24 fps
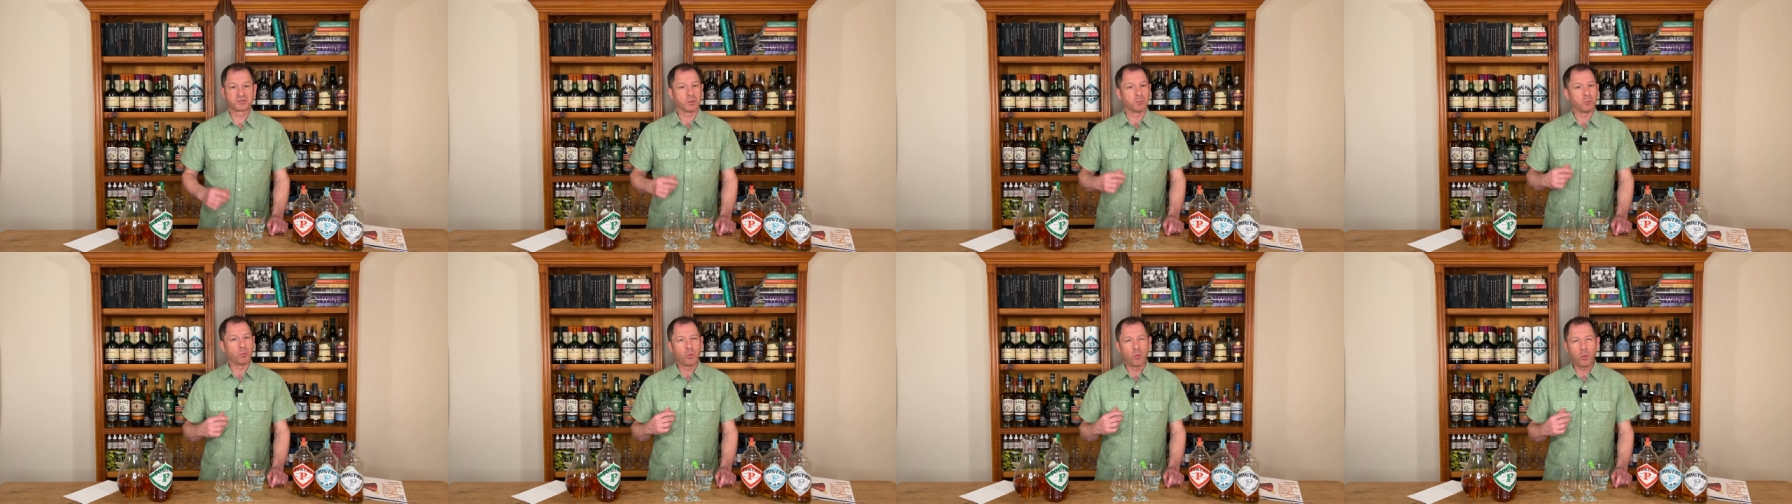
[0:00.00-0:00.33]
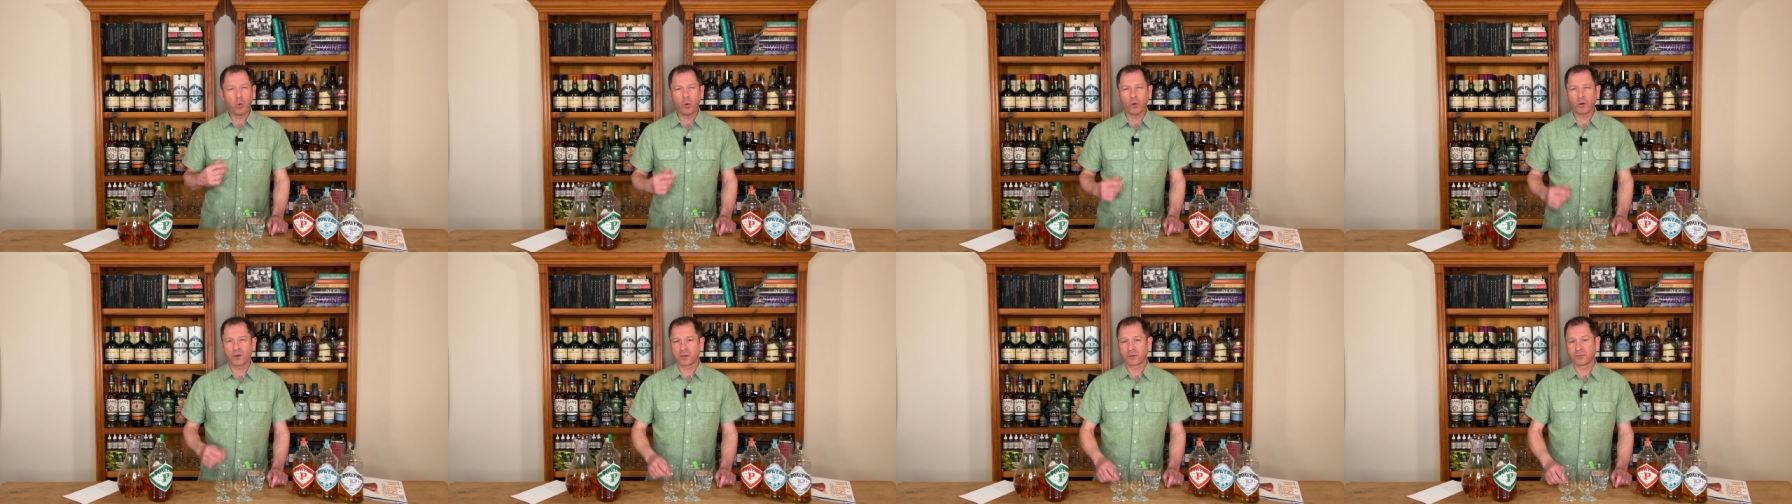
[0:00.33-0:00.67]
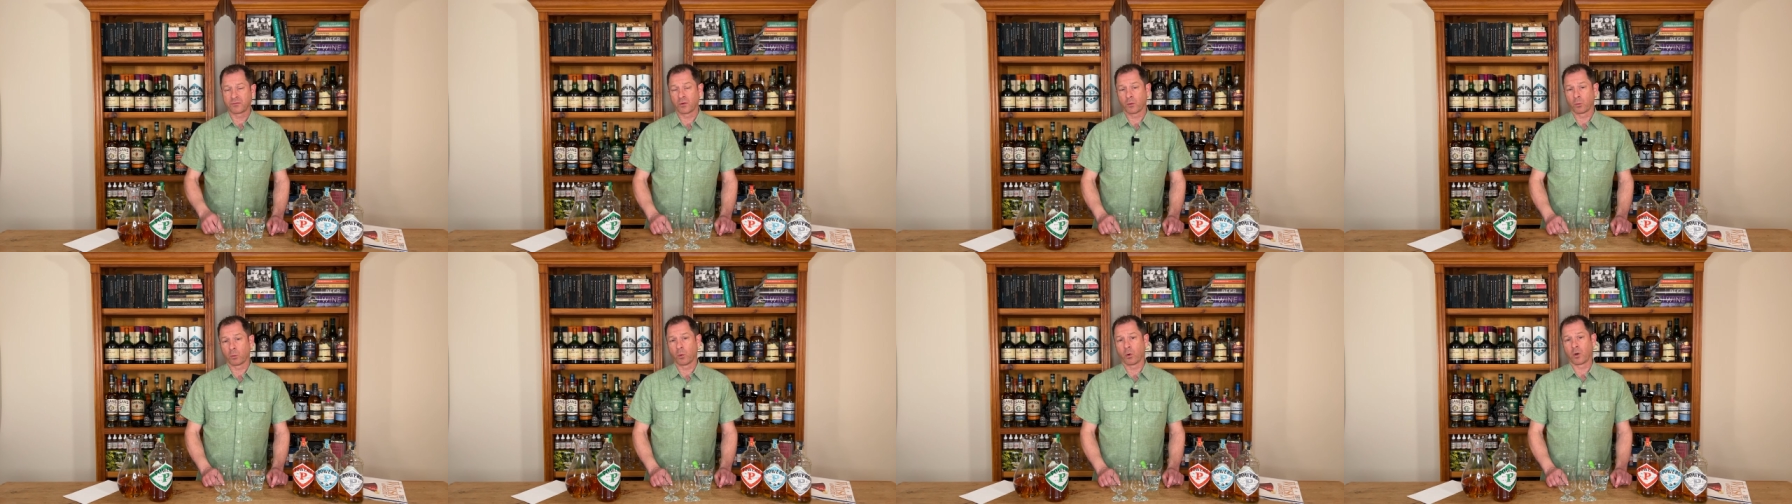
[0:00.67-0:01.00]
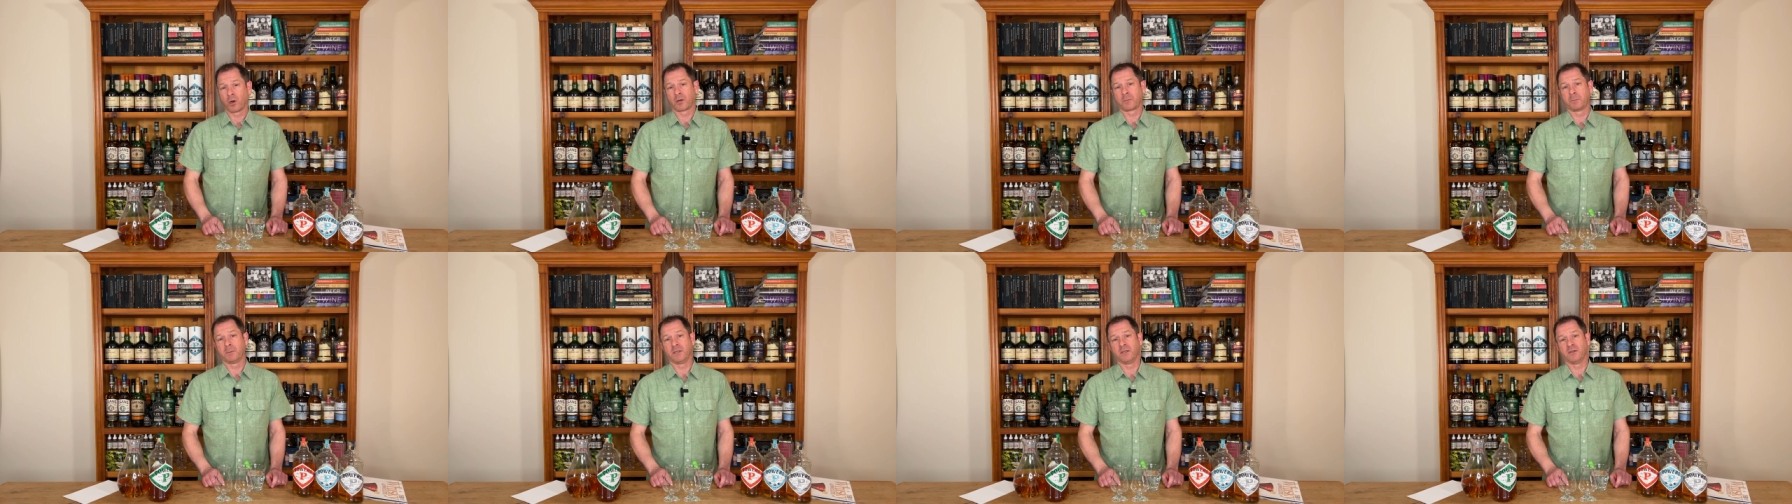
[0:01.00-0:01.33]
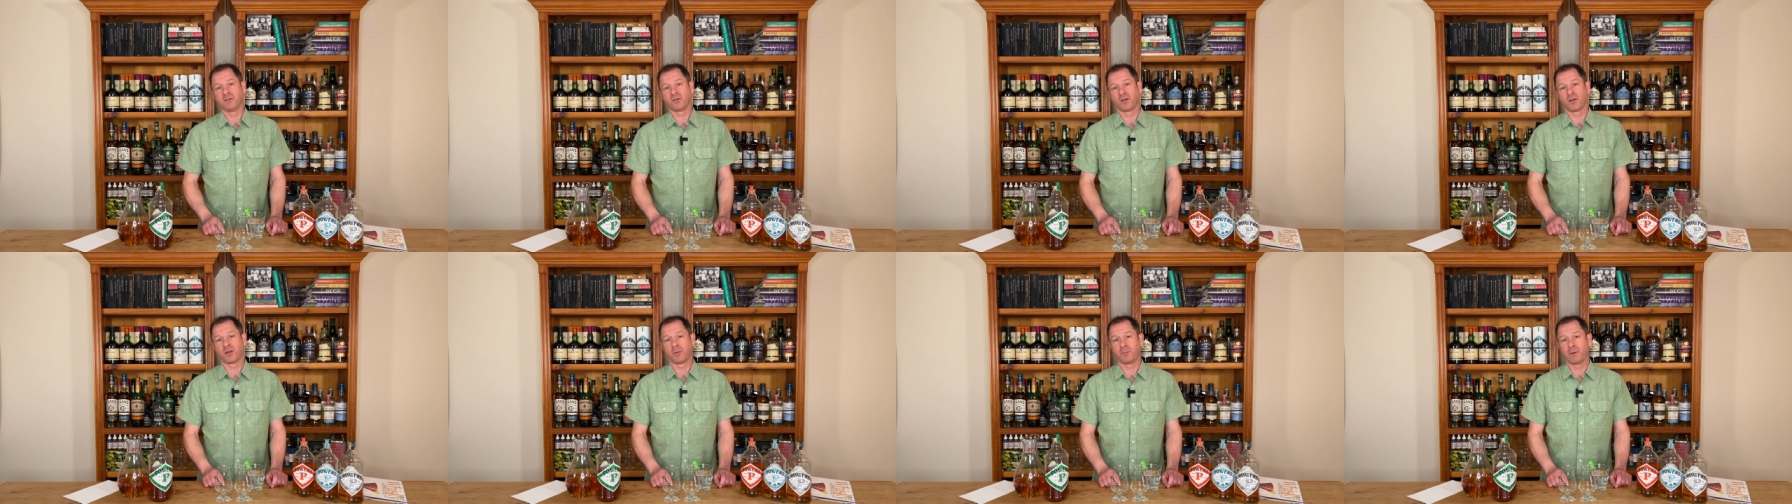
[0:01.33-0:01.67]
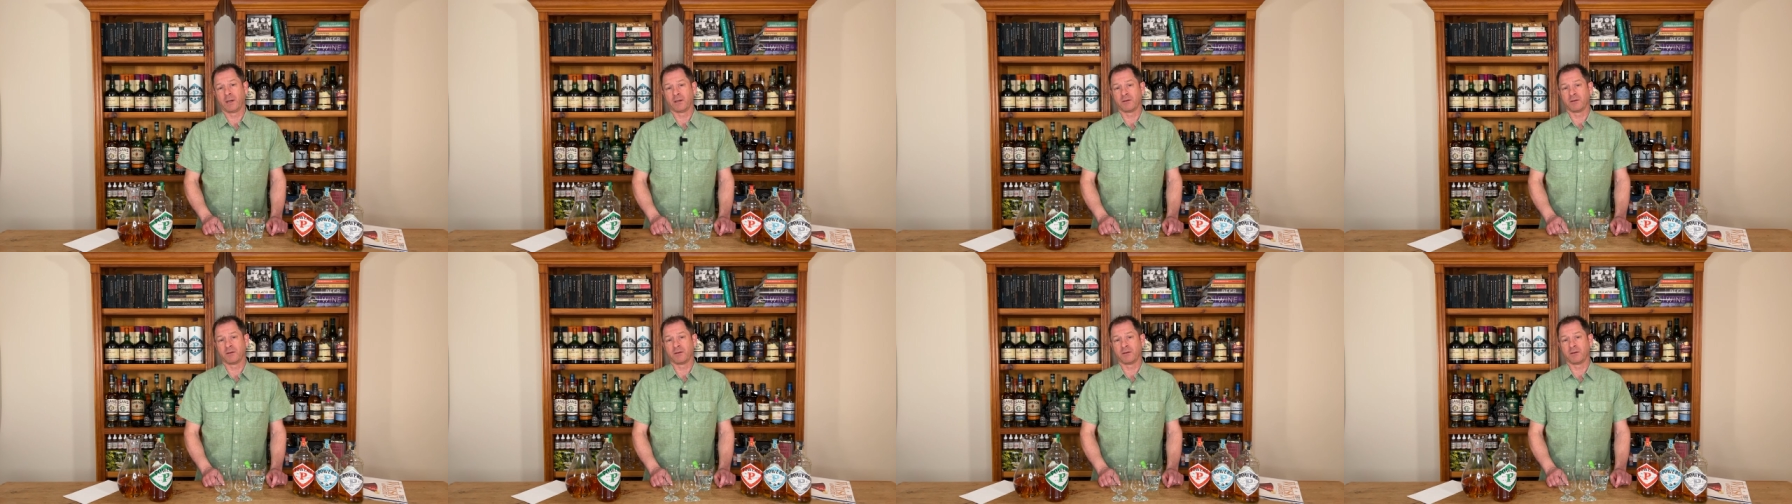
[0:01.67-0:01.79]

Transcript: some wonderful work being done